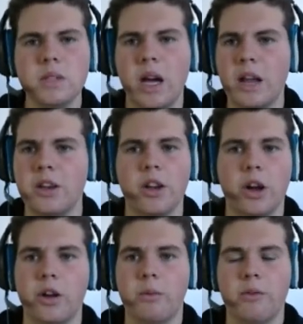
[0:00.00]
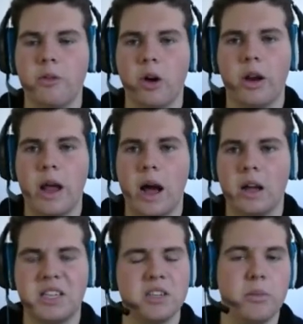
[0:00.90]
And we've got
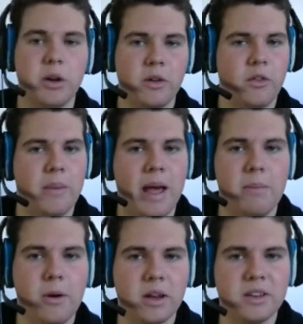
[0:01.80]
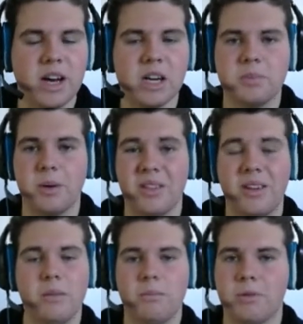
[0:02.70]
testimonials from APOC and Tux both
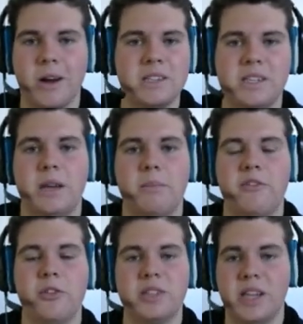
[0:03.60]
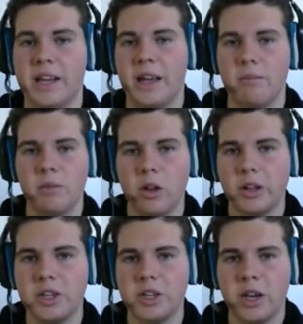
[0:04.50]
praising him for his in-game
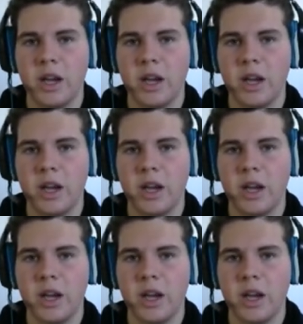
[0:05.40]
knowledge.